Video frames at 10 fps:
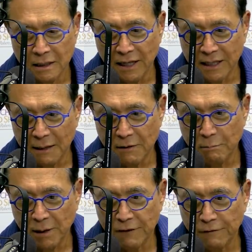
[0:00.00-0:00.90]
Like I'm a
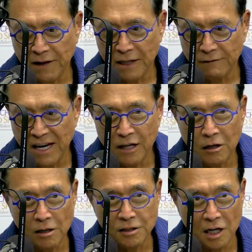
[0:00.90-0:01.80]
big fan of
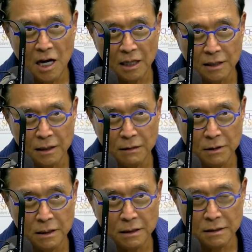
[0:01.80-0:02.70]
Eckhart Tolle. You know, I
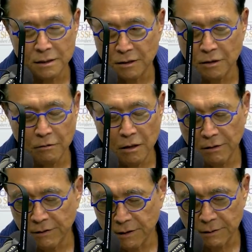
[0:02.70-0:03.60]
mean, he's the New
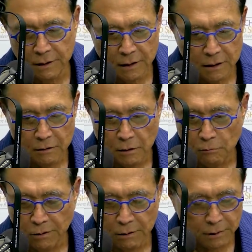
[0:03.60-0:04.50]
Earth and
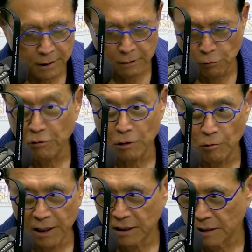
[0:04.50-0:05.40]
uh, the Rude
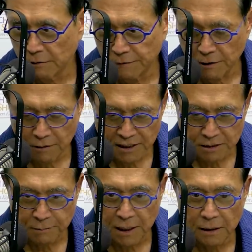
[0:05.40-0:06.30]
Awakening, whatever he writes
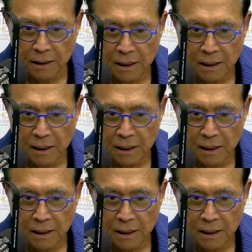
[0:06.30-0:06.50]
about.